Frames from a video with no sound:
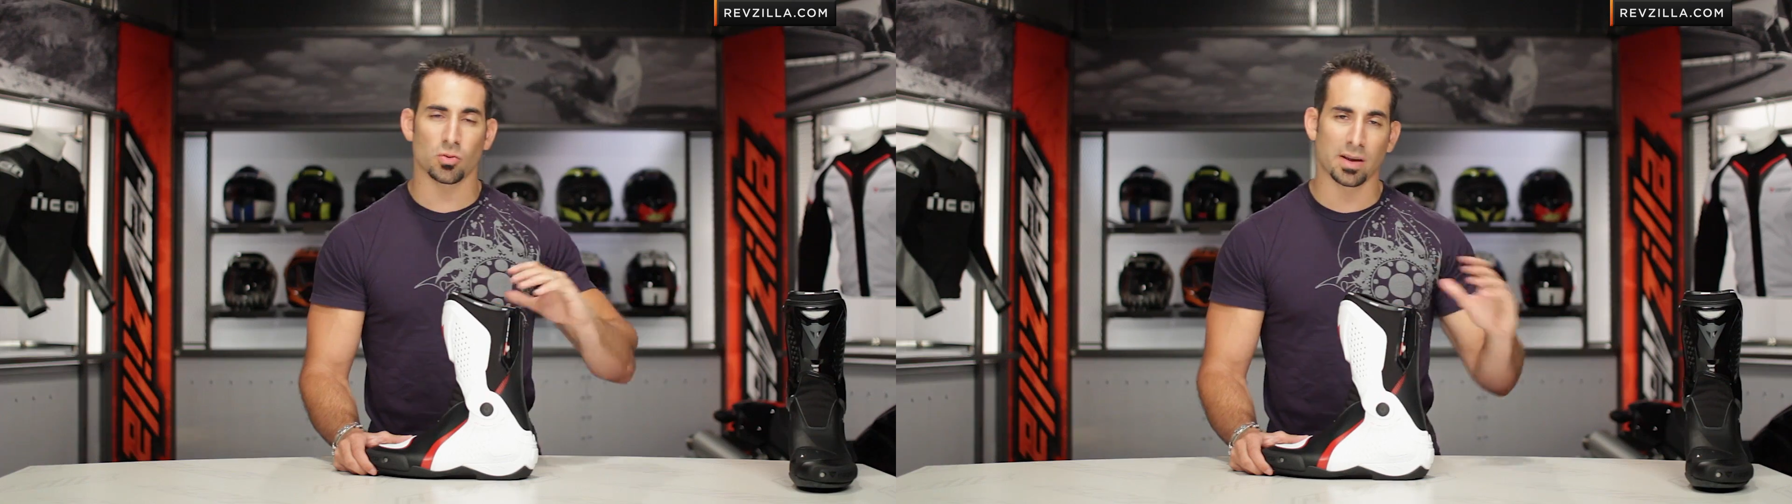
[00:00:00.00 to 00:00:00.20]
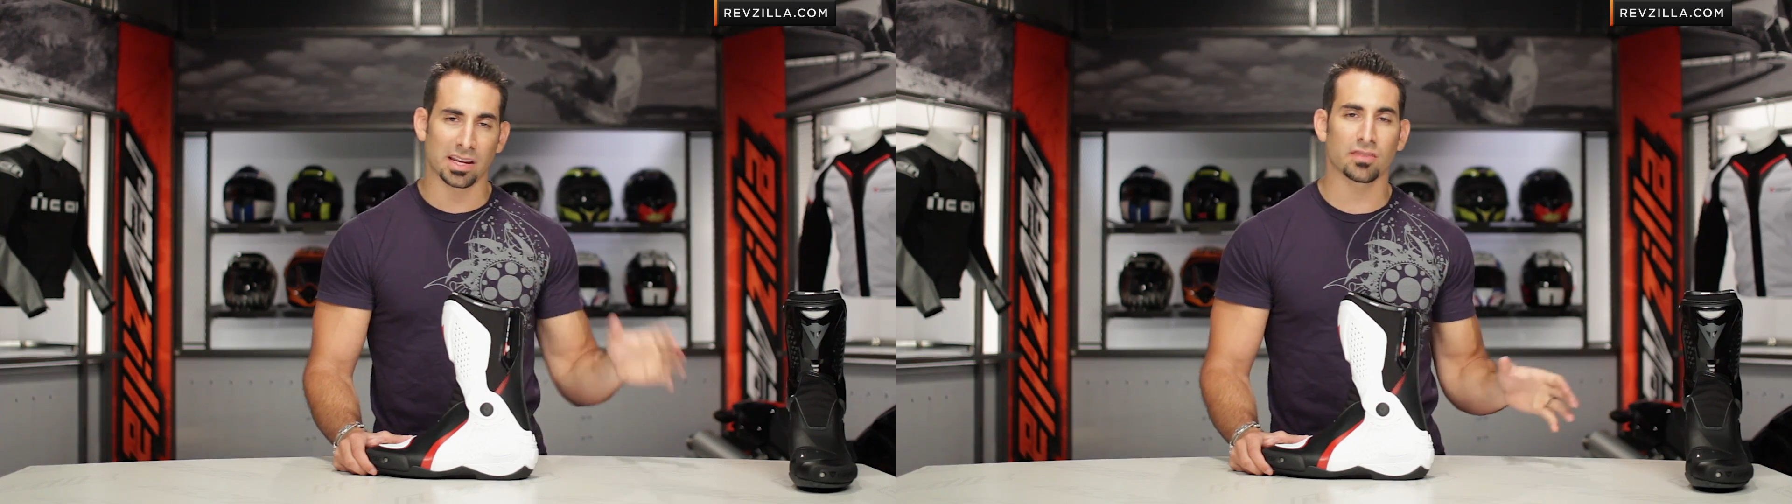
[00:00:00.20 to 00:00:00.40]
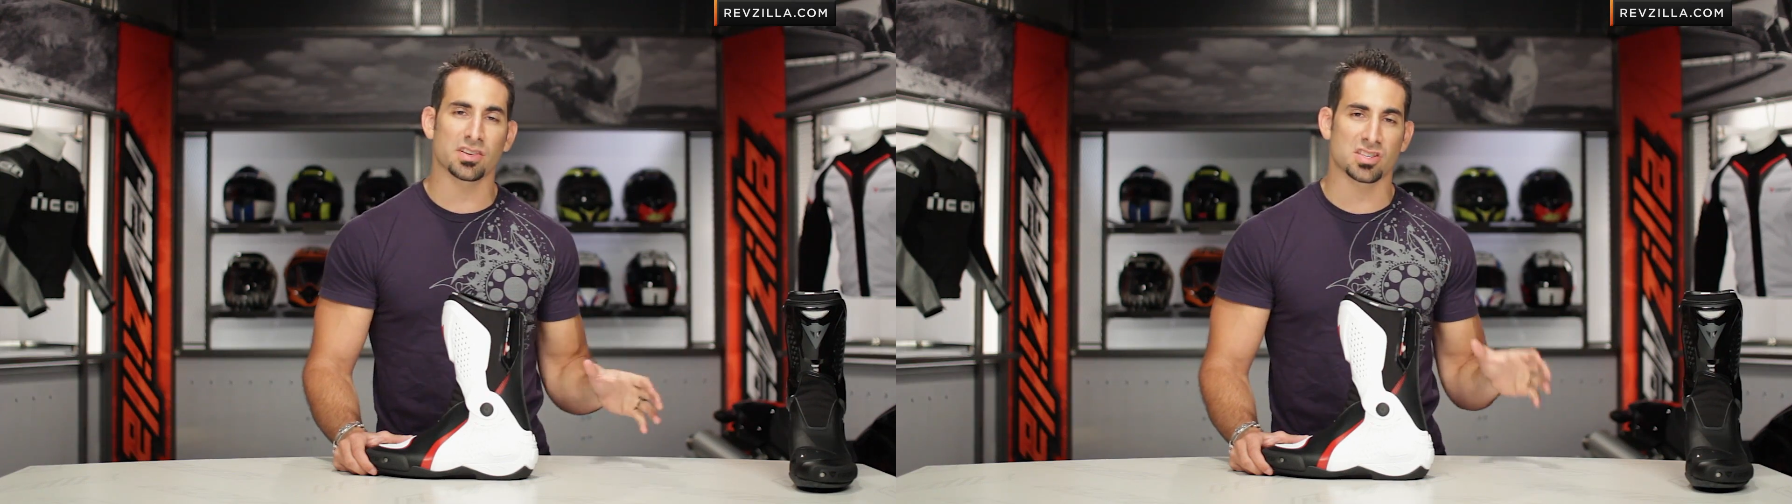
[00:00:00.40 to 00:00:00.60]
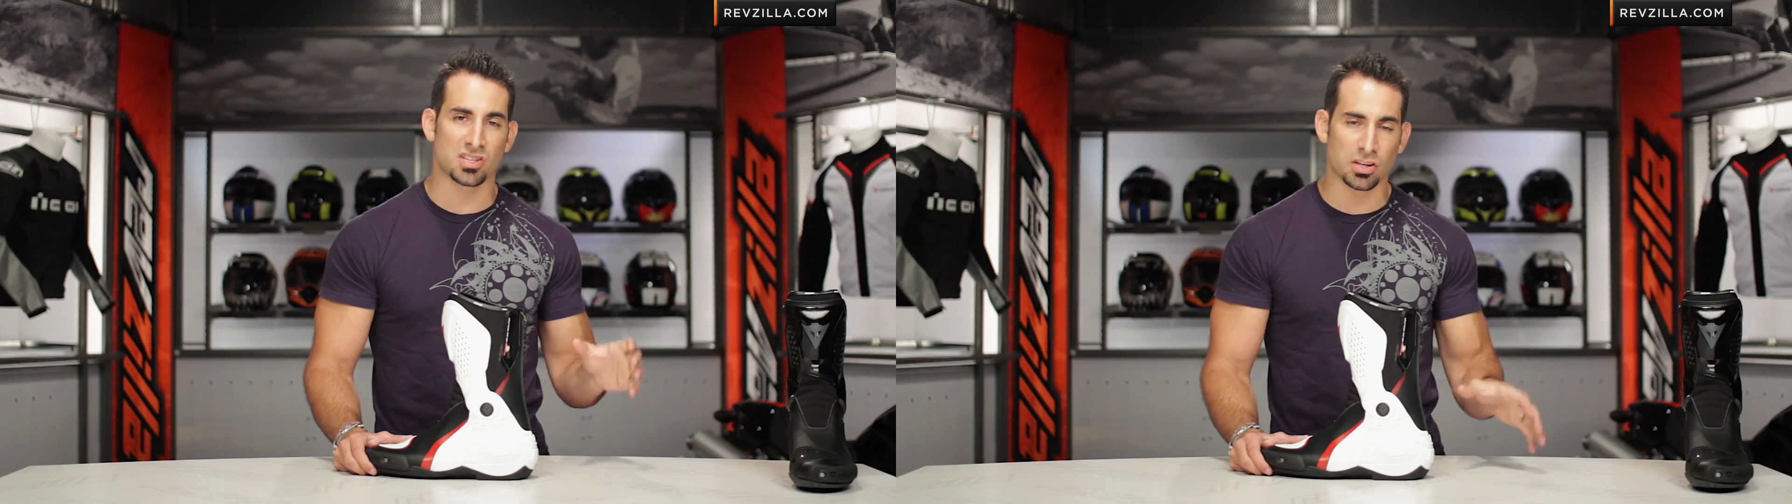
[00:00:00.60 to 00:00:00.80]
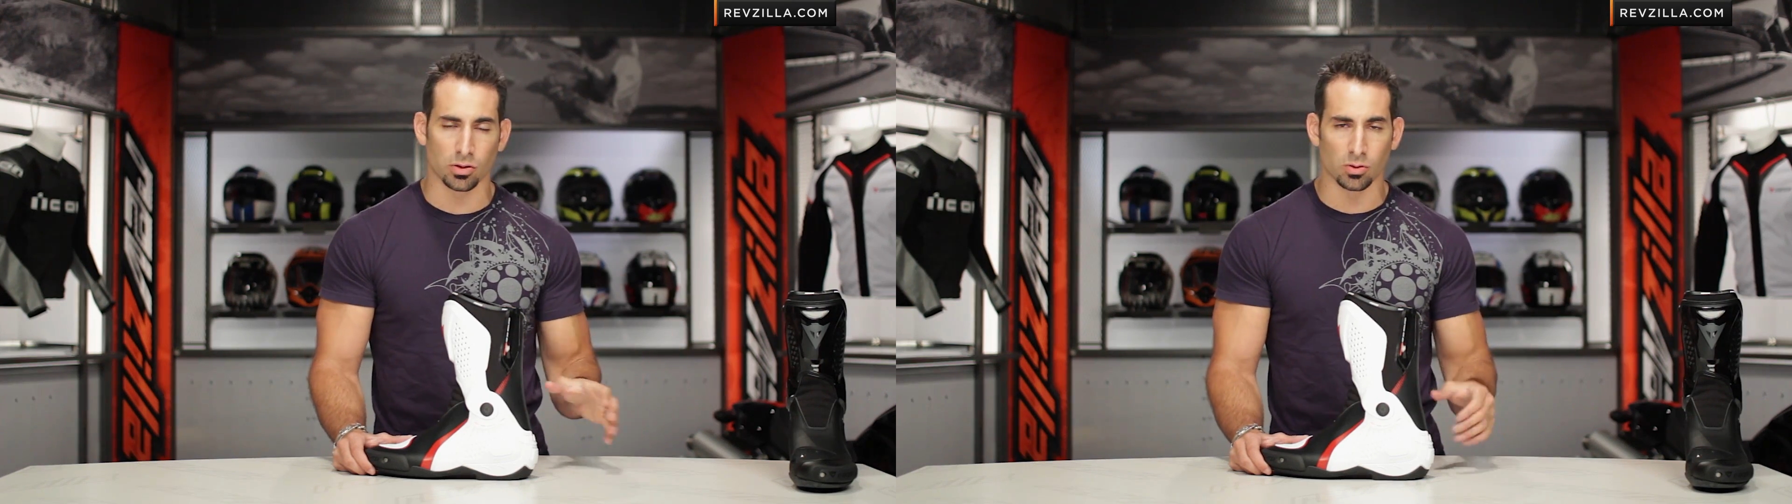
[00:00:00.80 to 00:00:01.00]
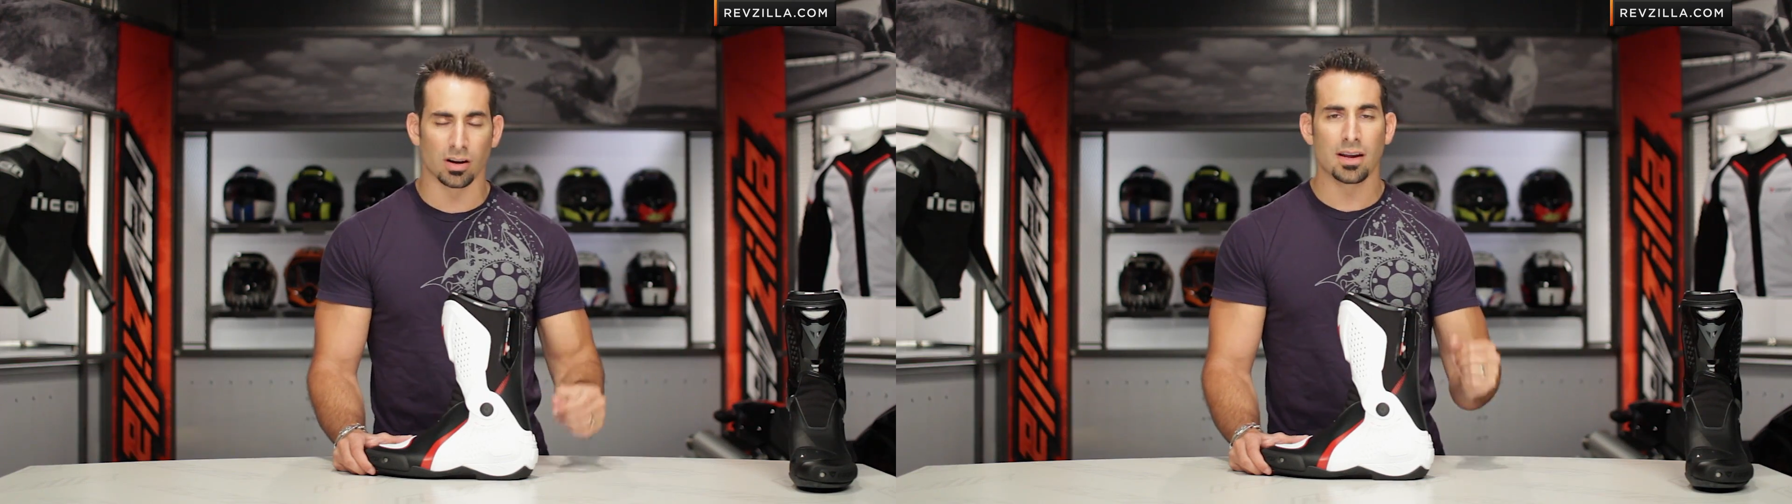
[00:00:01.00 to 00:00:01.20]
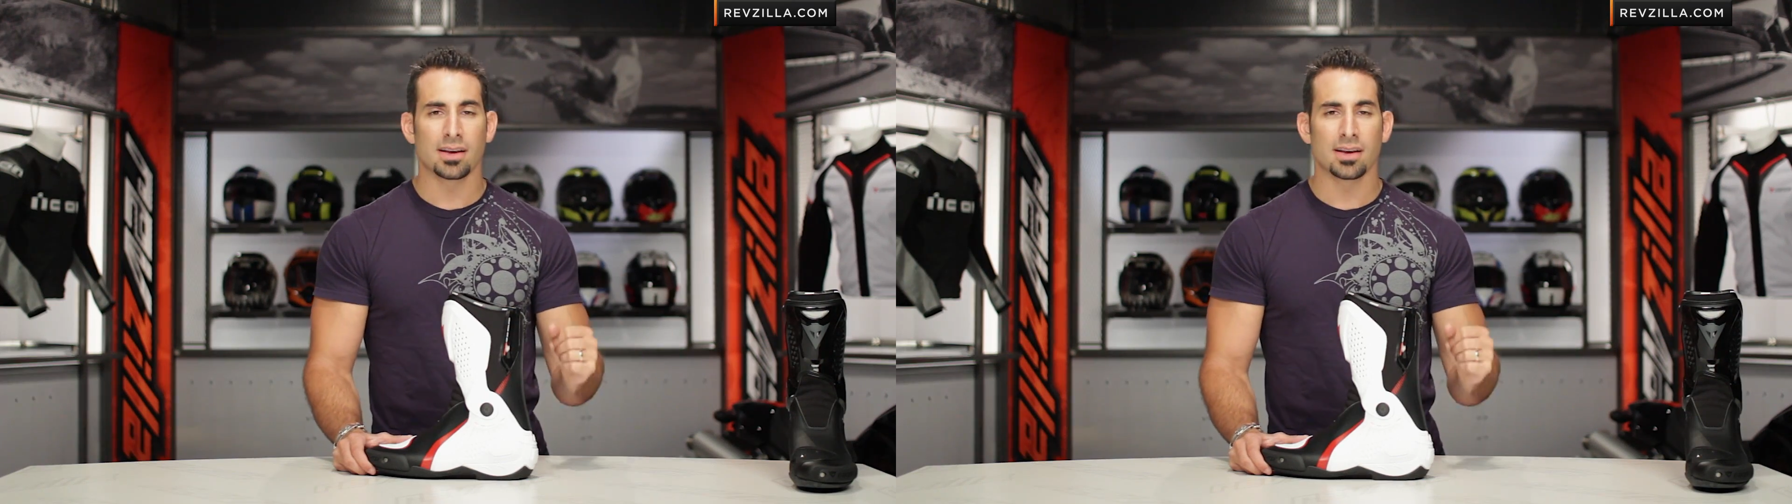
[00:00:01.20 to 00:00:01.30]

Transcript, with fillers: so many of us do,